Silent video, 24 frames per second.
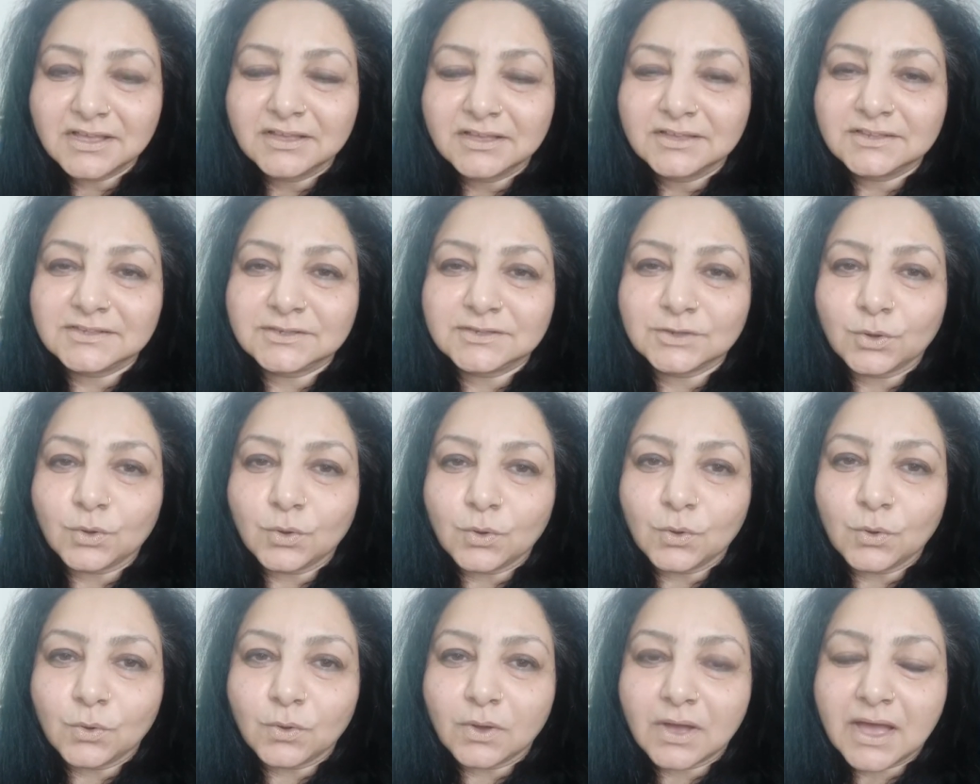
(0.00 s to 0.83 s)

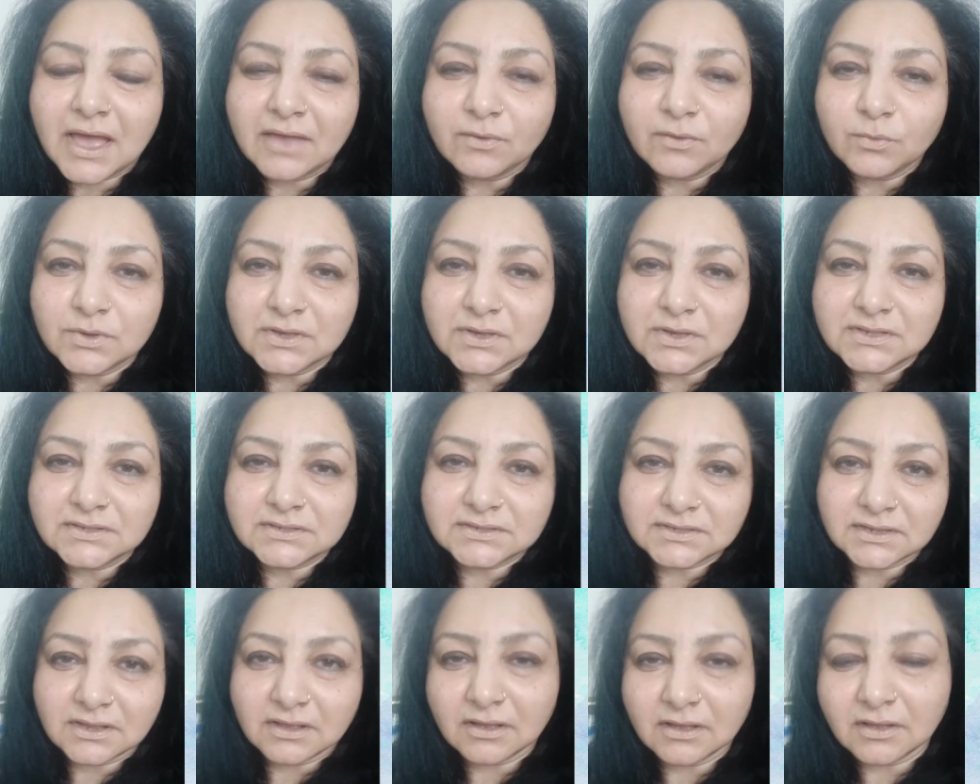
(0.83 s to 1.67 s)
So I
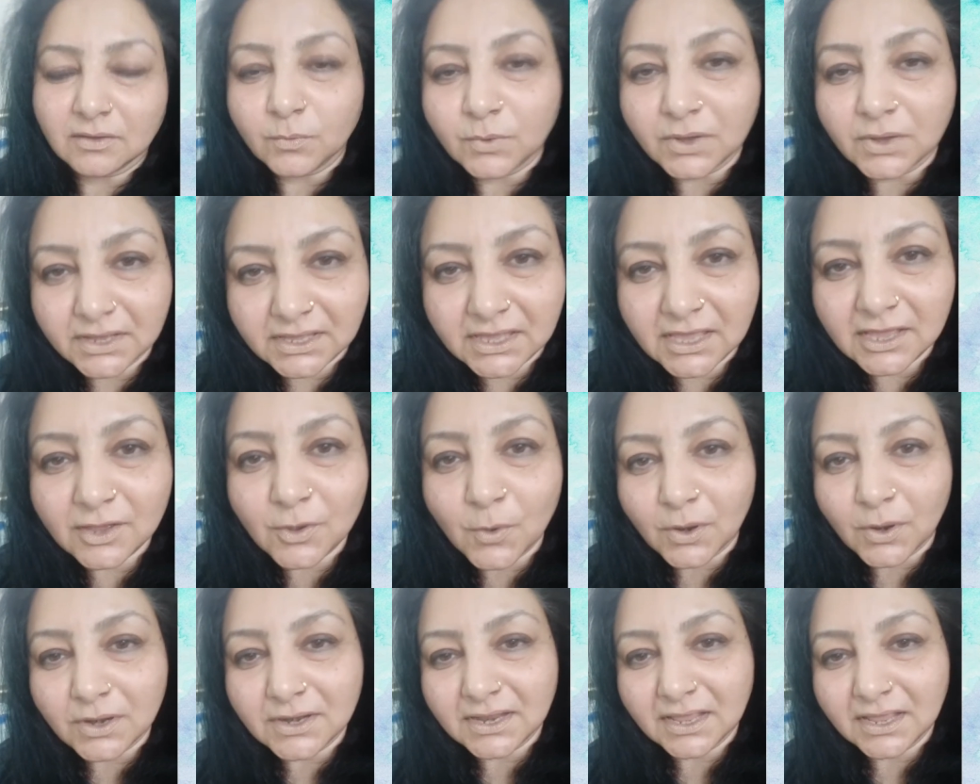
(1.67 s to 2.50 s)
was working
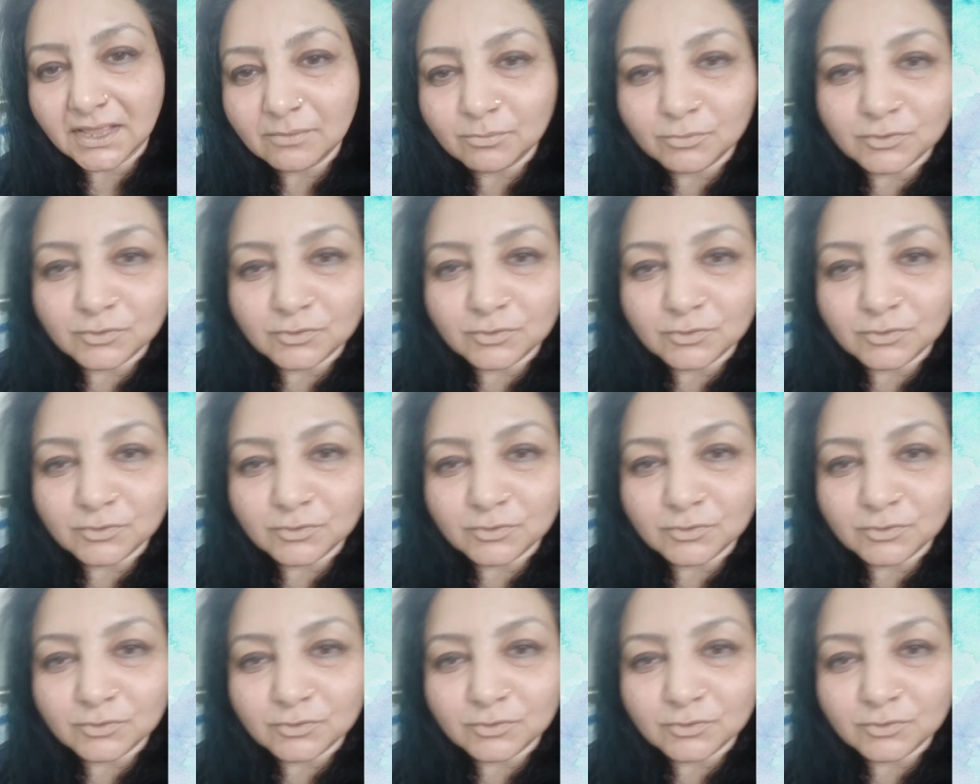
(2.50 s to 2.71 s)
all day.